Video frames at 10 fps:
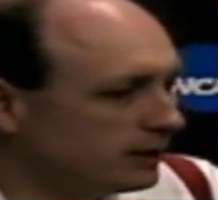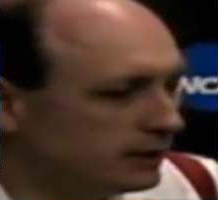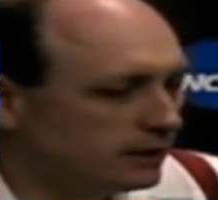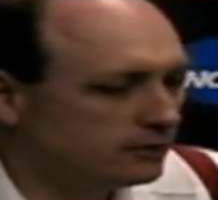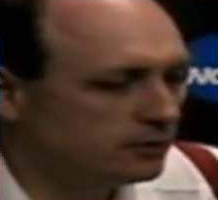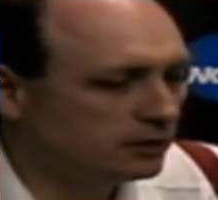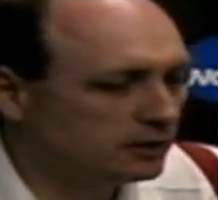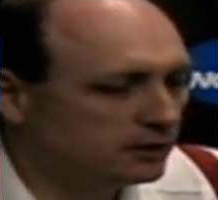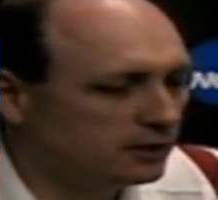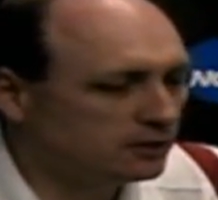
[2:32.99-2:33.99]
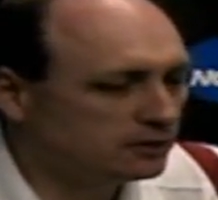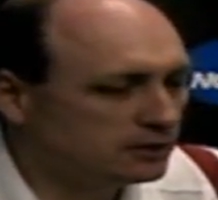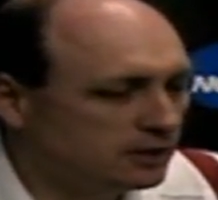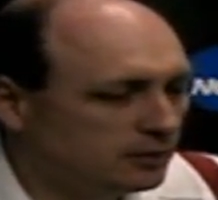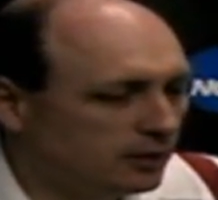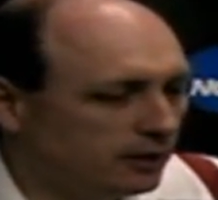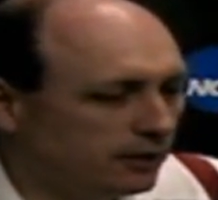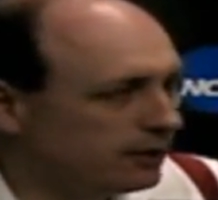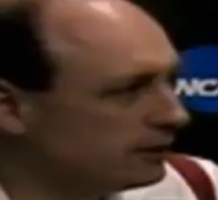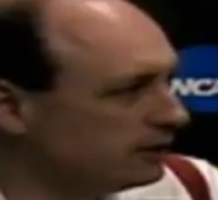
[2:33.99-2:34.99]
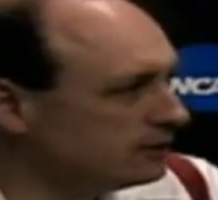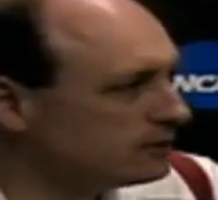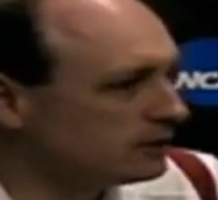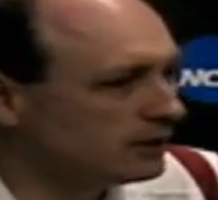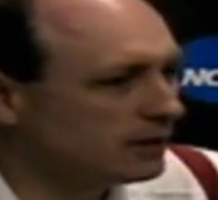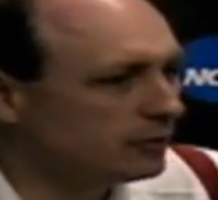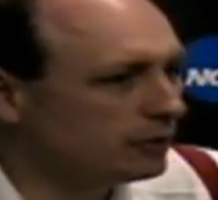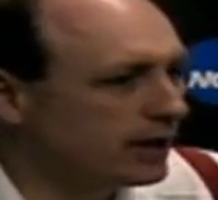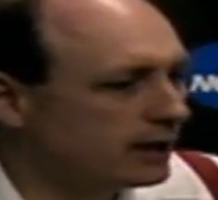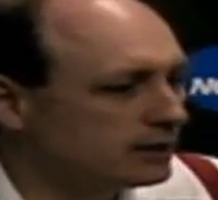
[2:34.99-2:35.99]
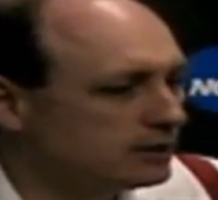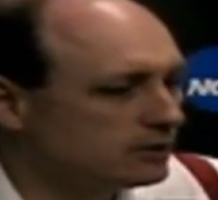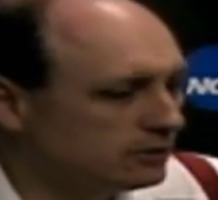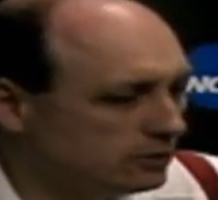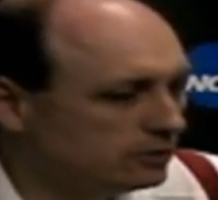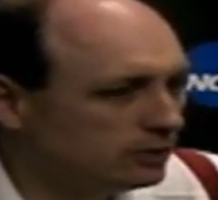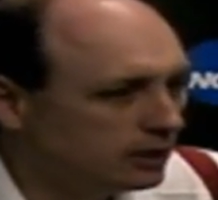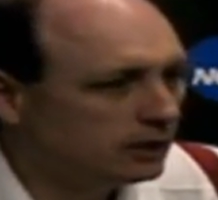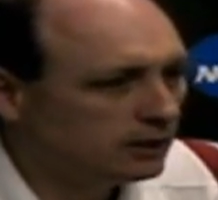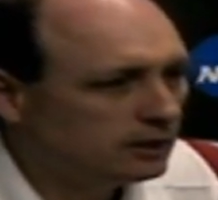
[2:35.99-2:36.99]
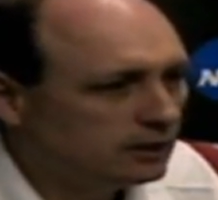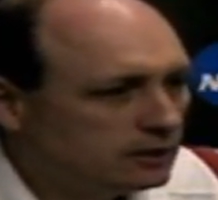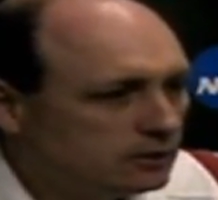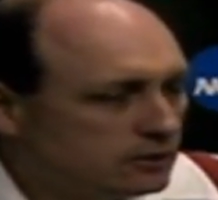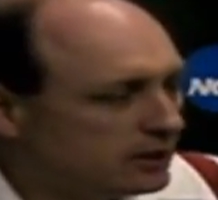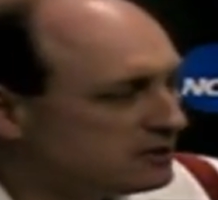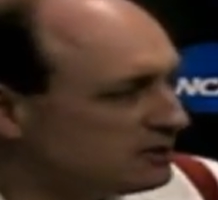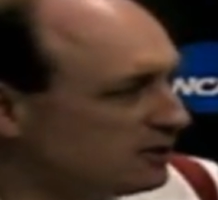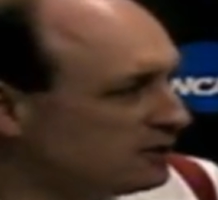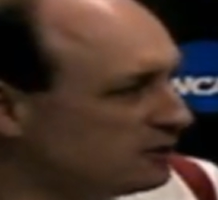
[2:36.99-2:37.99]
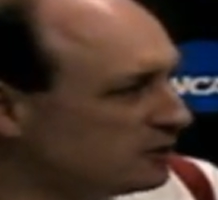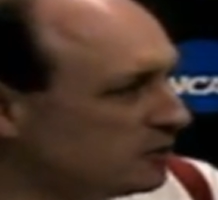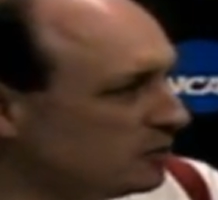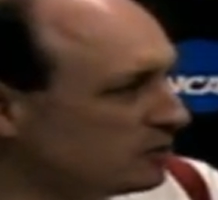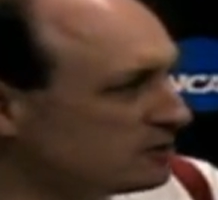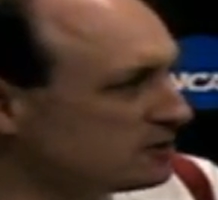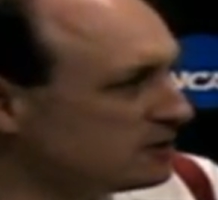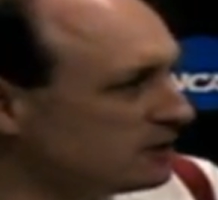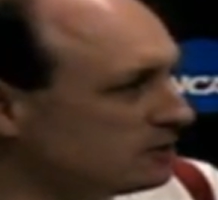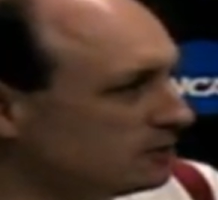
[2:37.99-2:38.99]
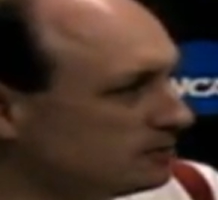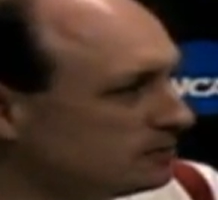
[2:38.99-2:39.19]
And if you can get the other team on their heels and getting them reacting to you, chances are you're going to be more successful.